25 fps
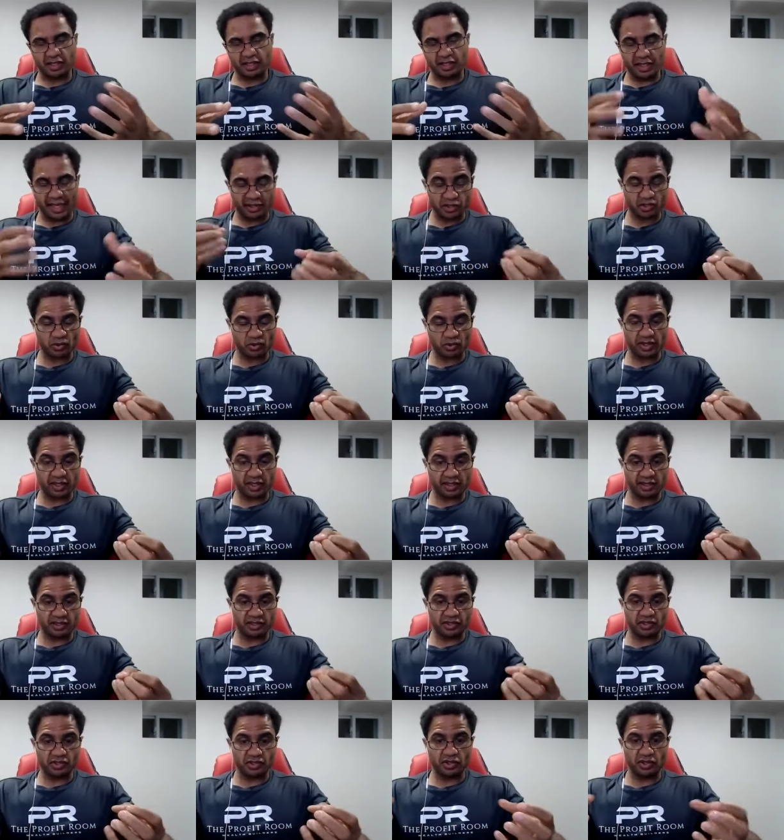lot of
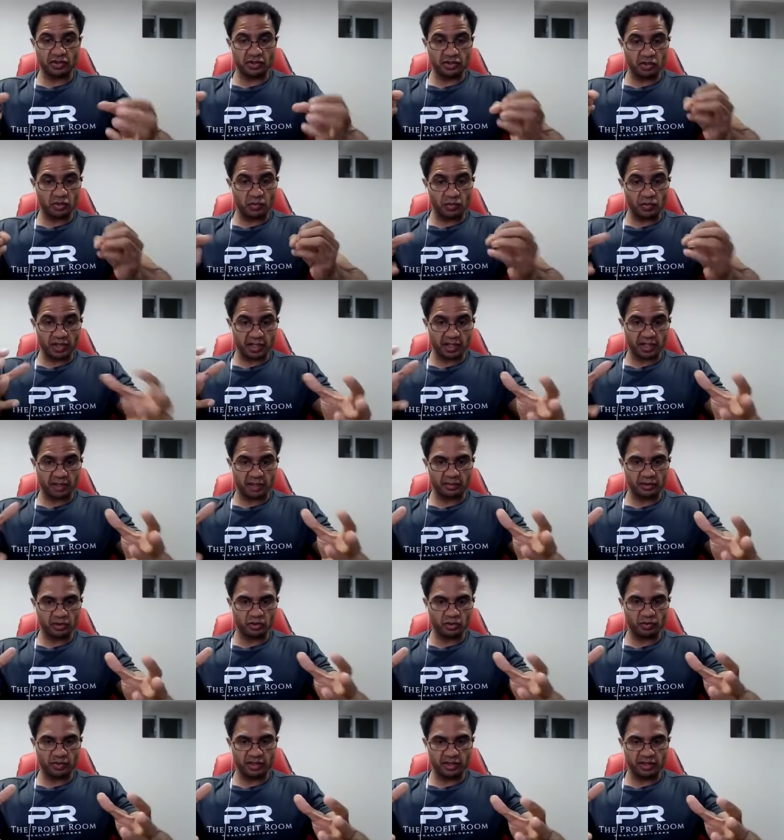visual things, you know, you pick
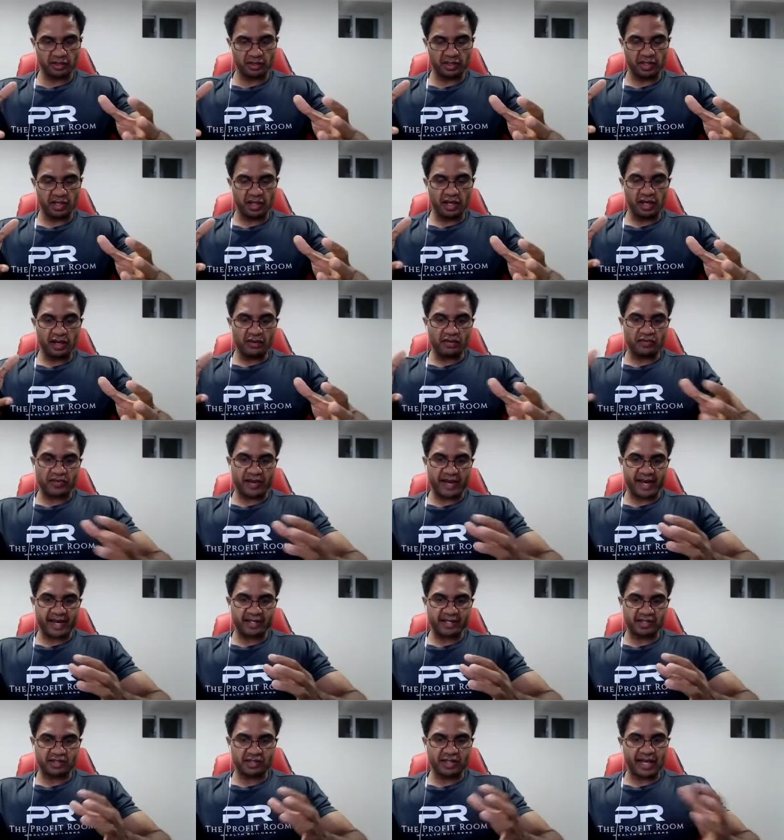up a little bit
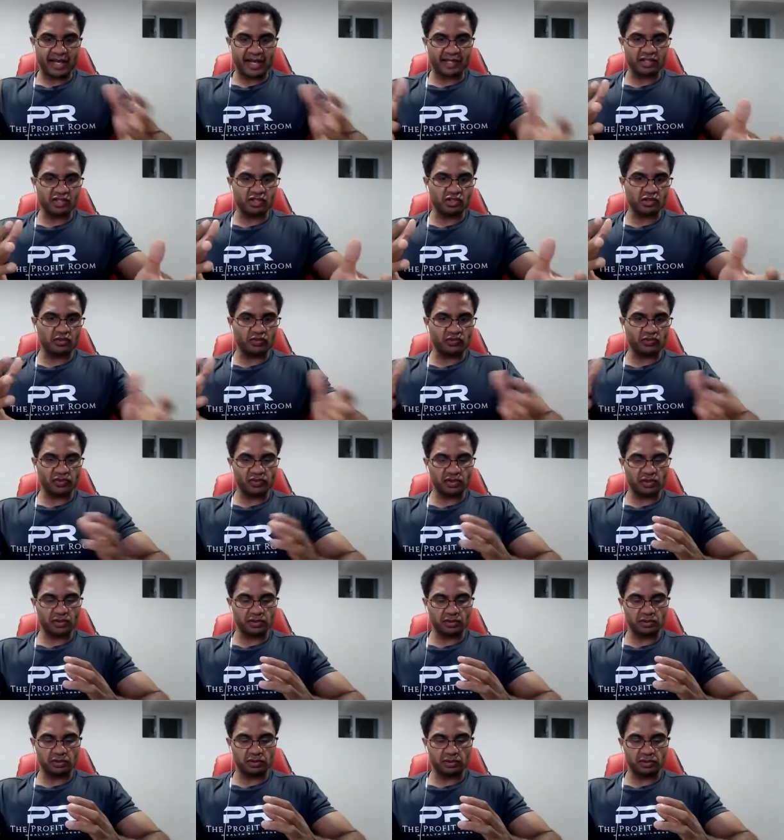faster. How did you
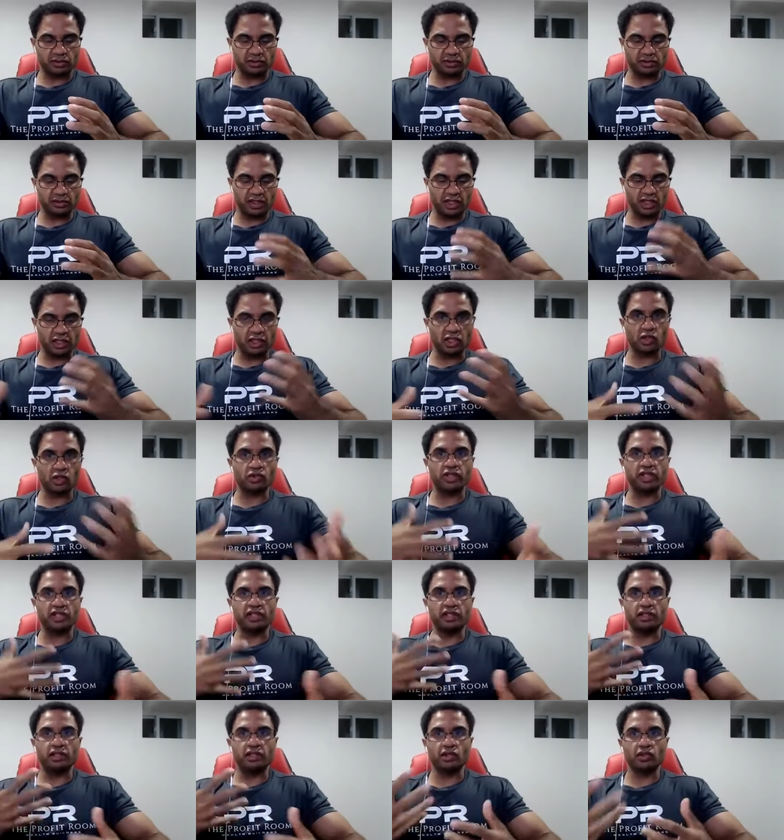feel the
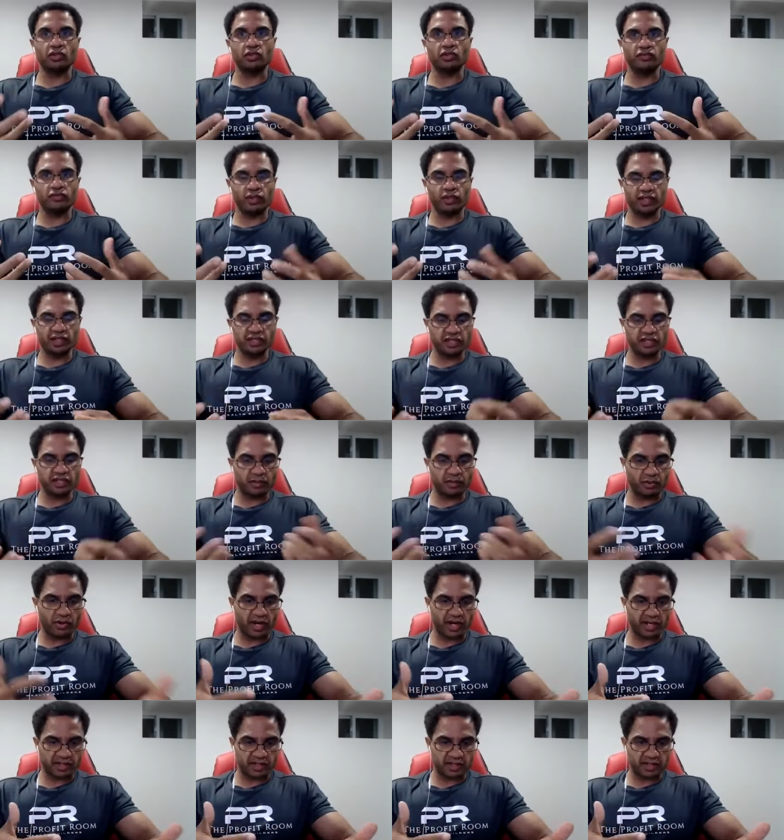learning curve was, the
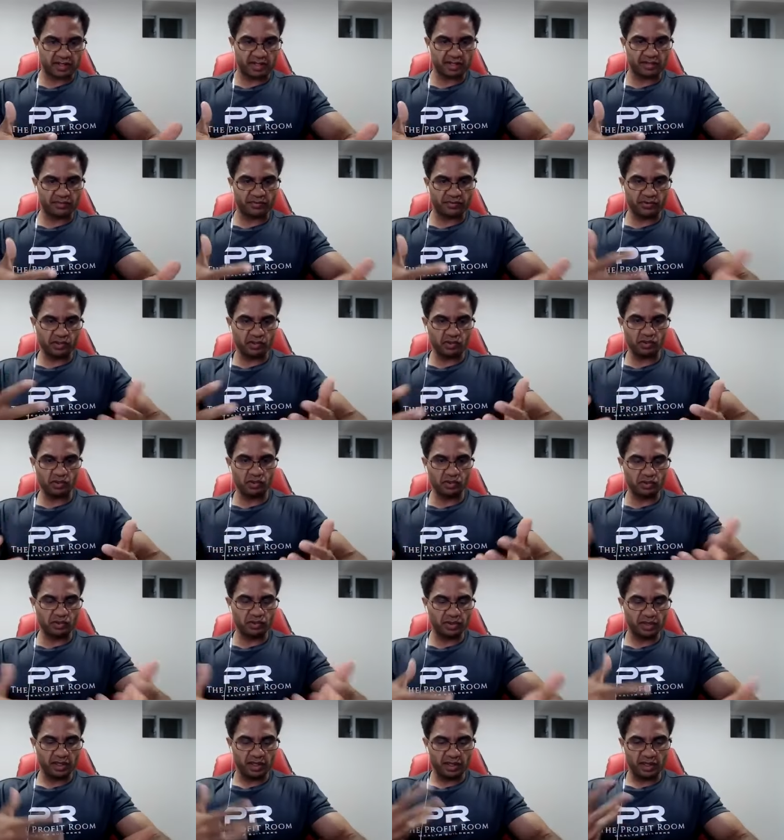process for you
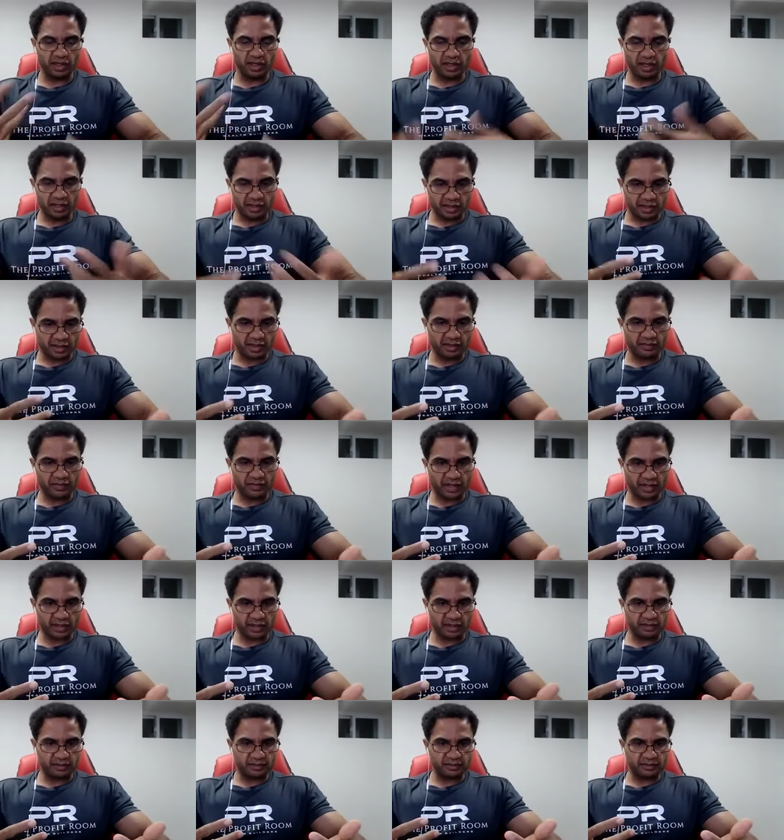to
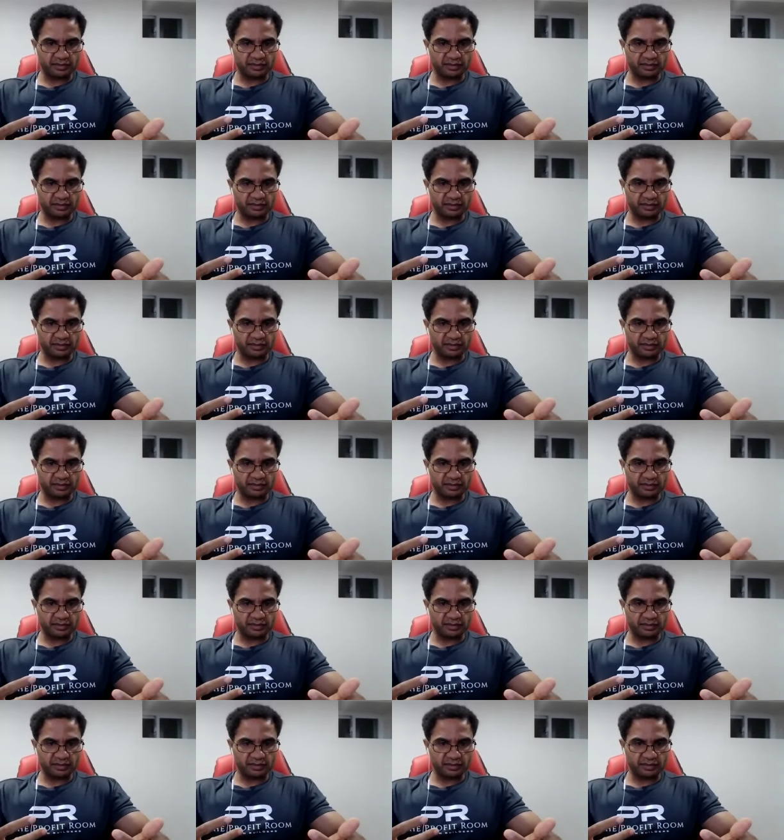develop?